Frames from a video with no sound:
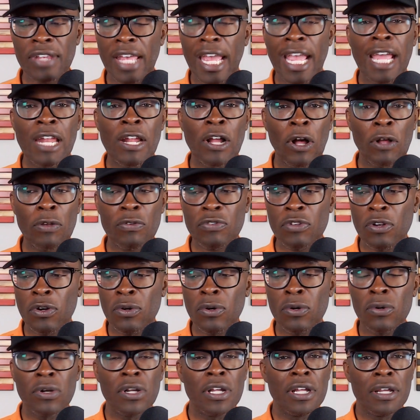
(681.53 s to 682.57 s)
and
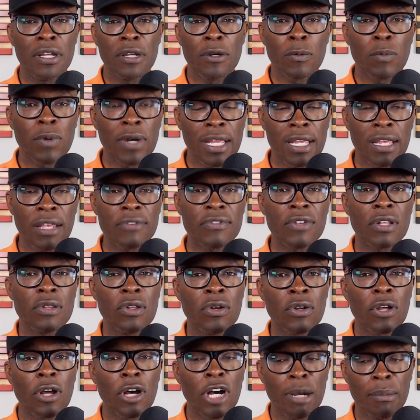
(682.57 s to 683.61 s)
also ways to
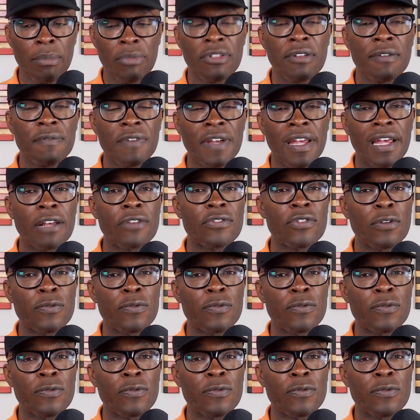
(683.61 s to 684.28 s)
look up the facts